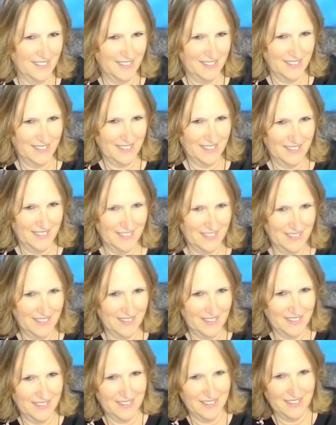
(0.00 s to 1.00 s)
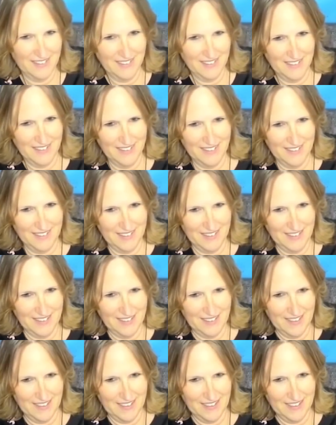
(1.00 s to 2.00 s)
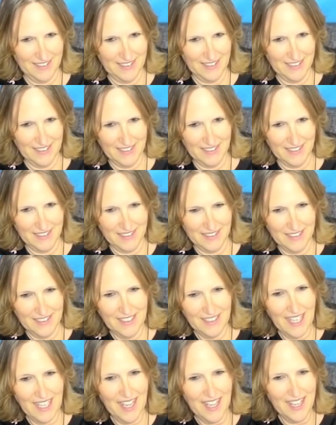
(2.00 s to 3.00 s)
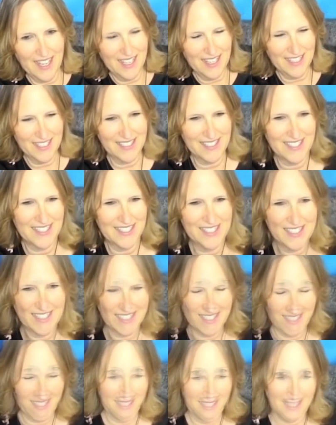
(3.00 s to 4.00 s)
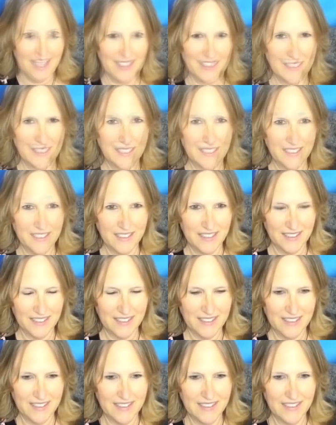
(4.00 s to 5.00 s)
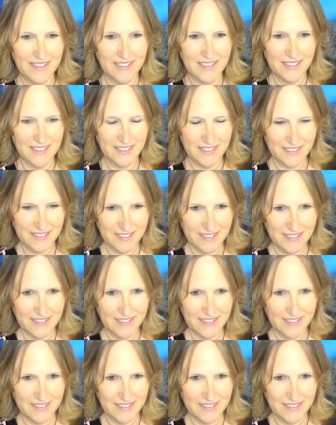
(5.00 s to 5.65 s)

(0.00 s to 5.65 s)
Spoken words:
(silent)